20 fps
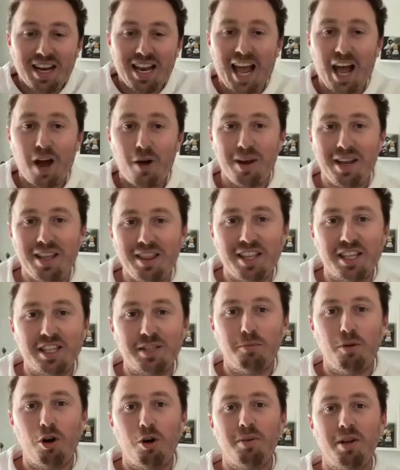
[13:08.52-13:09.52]
now in this
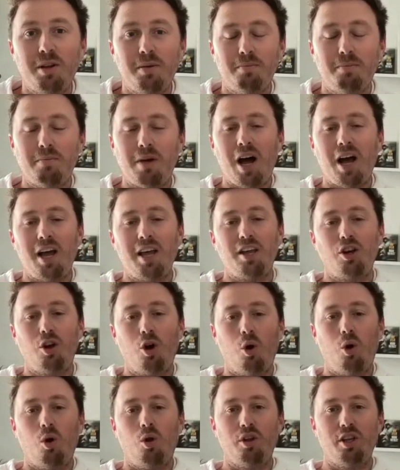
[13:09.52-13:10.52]
moment, my
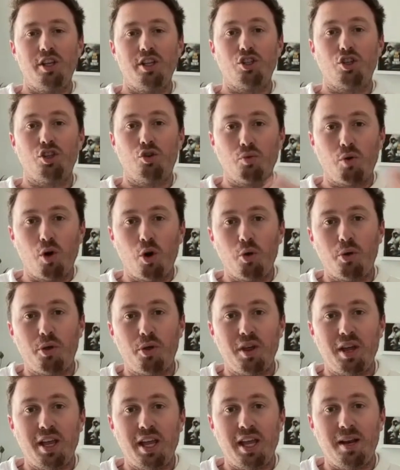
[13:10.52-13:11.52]
goal is
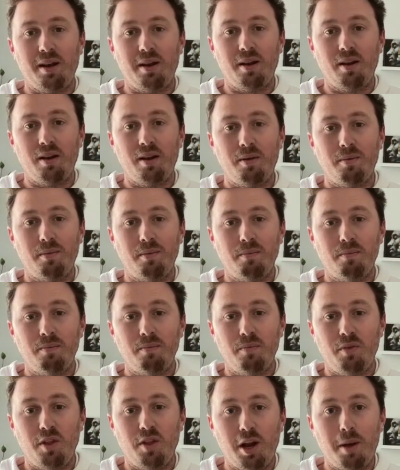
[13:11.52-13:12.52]
growth in
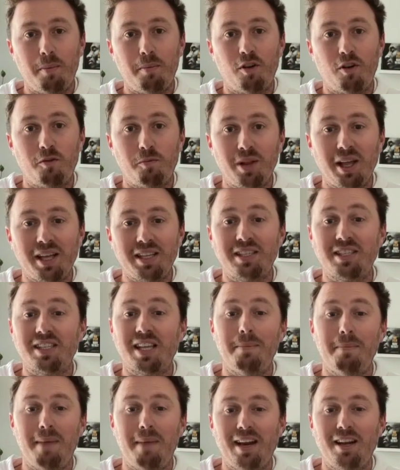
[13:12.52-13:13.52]
the number of places
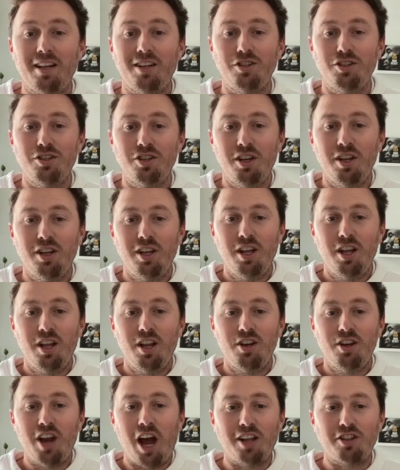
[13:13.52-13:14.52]
I manage,
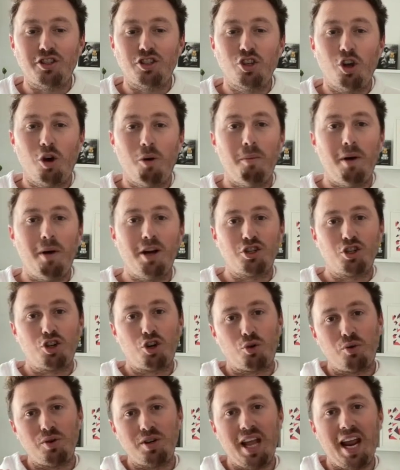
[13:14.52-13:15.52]
not so much
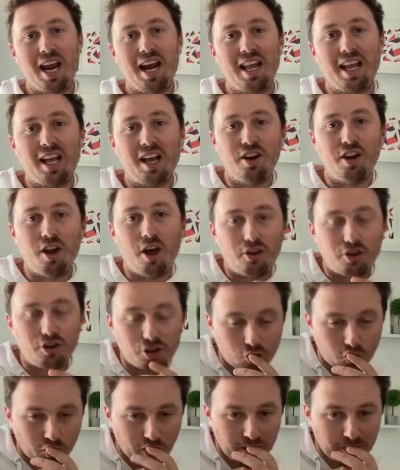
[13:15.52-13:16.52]
creating another
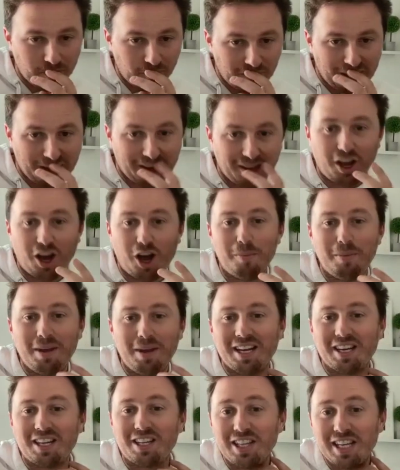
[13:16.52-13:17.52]
stream of income
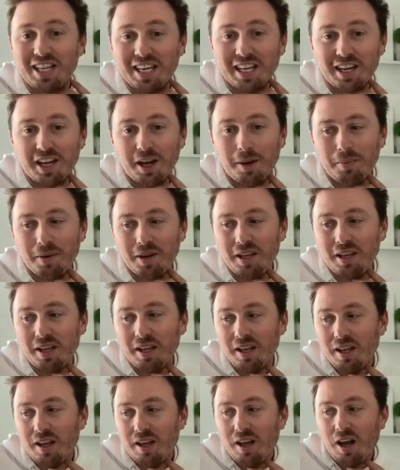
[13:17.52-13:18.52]
in a cleaning company.
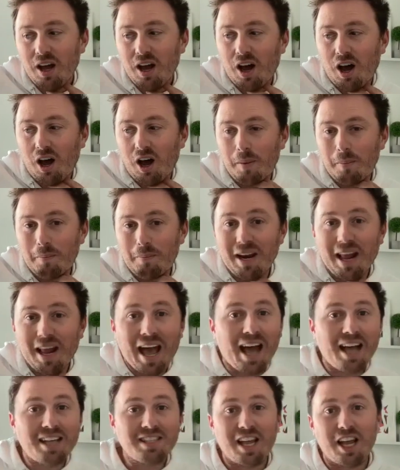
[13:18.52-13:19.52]
But
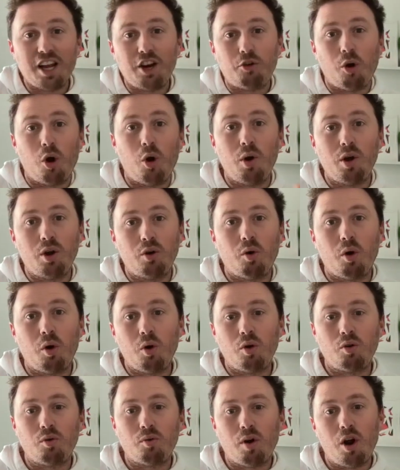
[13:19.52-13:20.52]
as I grow and grow
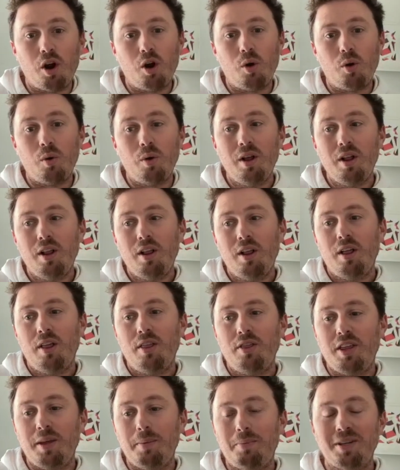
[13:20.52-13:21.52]
and grow,
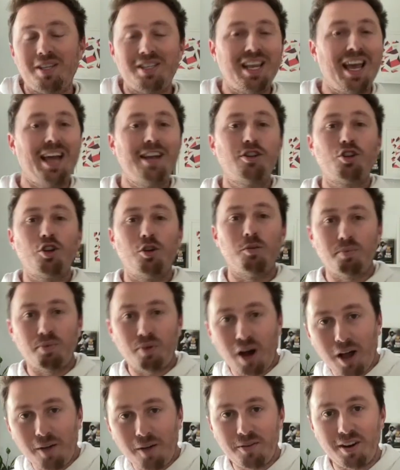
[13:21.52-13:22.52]
the potential
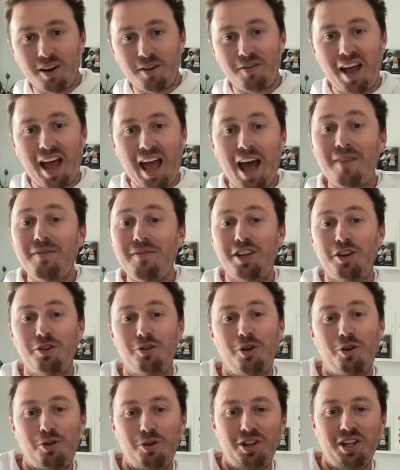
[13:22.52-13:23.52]
profit of having
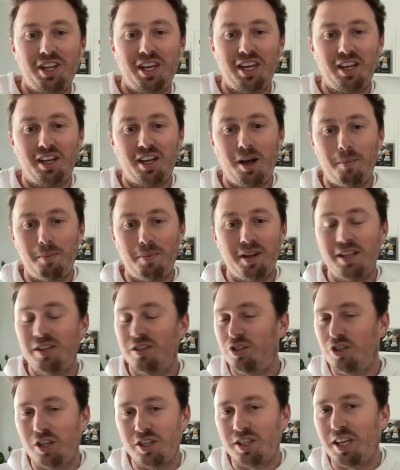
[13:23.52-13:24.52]
your own cleaning company is
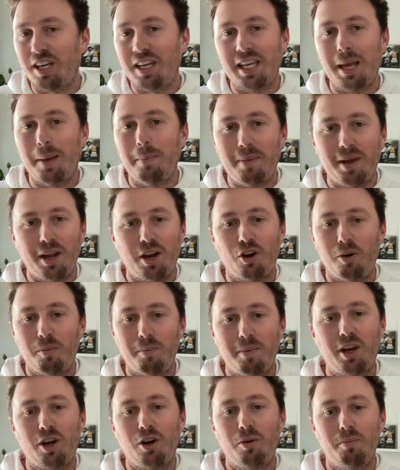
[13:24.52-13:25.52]
just going to get bigger and
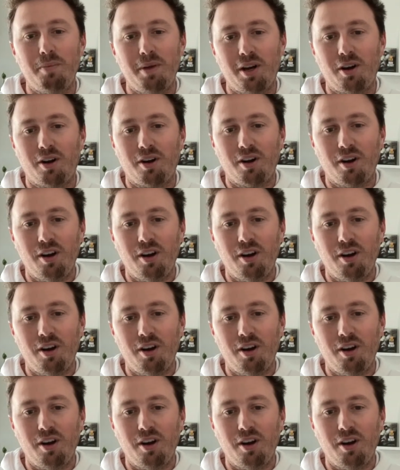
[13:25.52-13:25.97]
bigger and bigger.